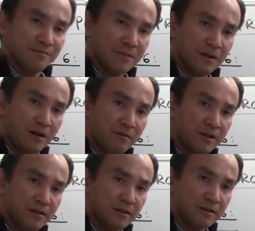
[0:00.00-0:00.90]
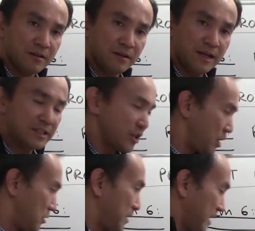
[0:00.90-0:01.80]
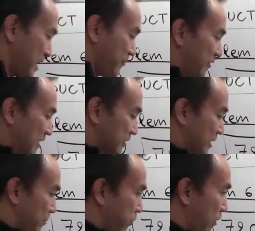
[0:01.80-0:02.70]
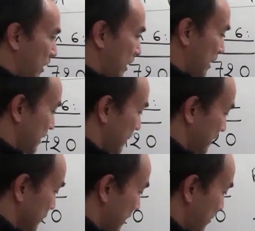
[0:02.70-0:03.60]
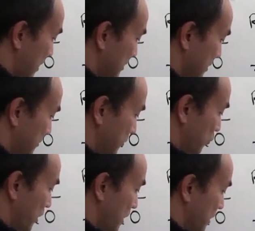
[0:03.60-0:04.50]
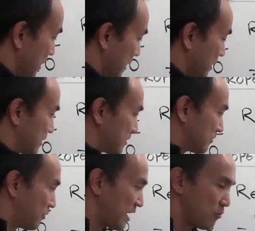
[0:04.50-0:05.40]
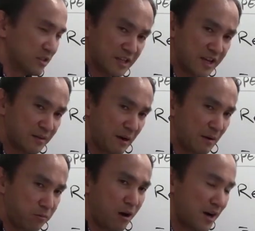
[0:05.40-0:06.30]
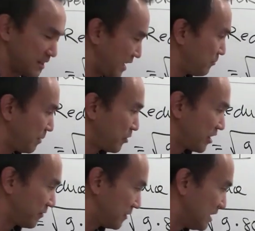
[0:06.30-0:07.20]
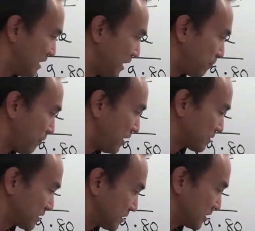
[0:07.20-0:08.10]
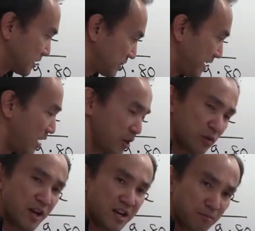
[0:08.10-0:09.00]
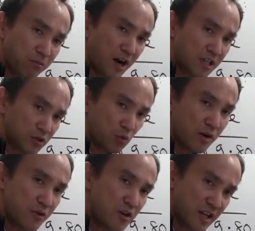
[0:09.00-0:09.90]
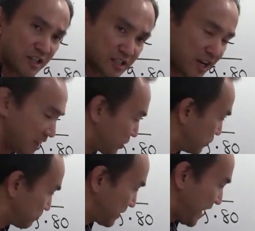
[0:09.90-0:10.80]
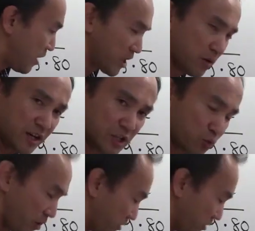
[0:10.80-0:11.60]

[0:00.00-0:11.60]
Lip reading: All right. And so I can further apply, and so that makes it 3. And then what I was saying about applying, I'm going to apply to just apply the square root, understanding to calculate the square root of